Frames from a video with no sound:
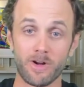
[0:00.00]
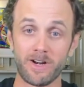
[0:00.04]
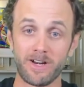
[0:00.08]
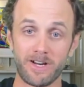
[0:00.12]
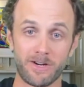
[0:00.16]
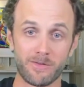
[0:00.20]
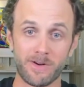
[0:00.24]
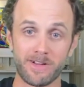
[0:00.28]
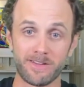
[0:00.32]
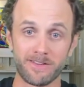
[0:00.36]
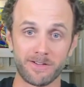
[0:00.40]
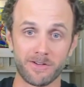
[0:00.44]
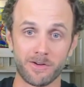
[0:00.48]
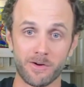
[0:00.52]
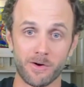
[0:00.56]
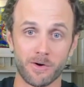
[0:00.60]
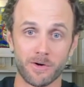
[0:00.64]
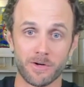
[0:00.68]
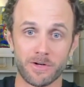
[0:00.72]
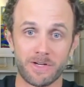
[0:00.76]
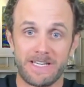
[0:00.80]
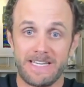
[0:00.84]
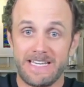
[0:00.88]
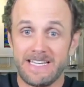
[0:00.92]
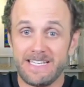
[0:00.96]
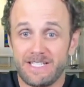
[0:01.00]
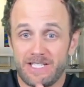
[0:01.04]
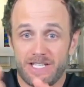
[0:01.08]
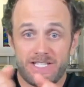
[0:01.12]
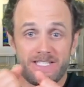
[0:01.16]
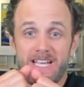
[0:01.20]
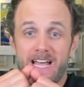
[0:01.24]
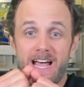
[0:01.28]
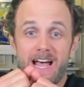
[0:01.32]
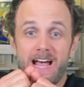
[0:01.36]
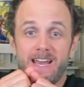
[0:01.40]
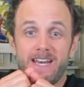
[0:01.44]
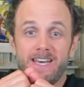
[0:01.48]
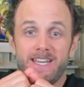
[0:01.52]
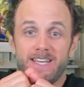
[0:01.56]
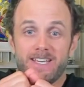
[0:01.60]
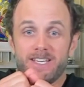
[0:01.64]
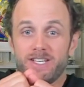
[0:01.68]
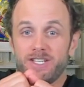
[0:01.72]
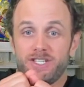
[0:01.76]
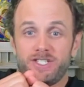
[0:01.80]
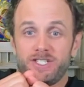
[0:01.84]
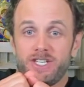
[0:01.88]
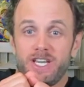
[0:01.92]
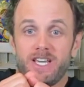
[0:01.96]
running around the corner. He's just hiding
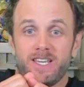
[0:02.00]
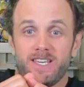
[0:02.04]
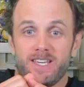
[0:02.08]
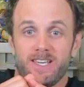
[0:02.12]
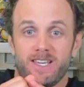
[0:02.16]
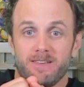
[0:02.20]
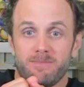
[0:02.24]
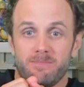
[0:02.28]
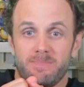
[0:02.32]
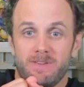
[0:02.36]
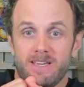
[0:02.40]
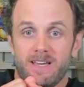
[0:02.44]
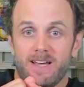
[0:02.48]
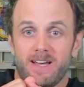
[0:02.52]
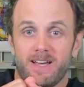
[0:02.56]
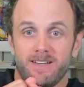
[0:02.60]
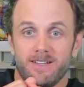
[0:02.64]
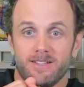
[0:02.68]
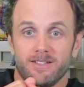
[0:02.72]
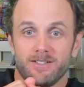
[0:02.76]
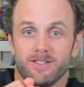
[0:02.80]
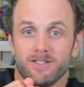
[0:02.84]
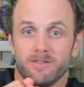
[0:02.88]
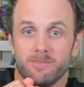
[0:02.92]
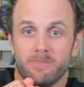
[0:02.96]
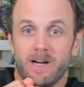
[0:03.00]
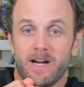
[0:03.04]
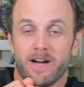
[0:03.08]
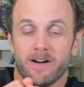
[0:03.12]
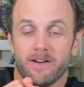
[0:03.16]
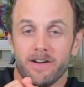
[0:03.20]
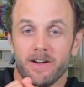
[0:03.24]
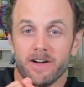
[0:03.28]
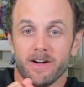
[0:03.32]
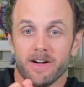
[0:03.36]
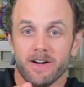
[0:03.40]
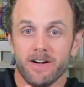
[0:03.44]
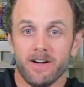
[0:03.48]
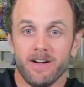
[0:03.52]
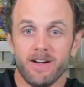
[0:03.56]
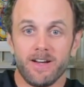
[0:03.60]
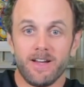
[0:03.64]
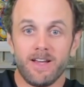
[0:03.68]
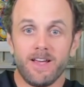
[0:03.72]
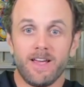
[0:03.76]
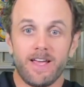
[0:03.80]
and shaking behind a little barrier.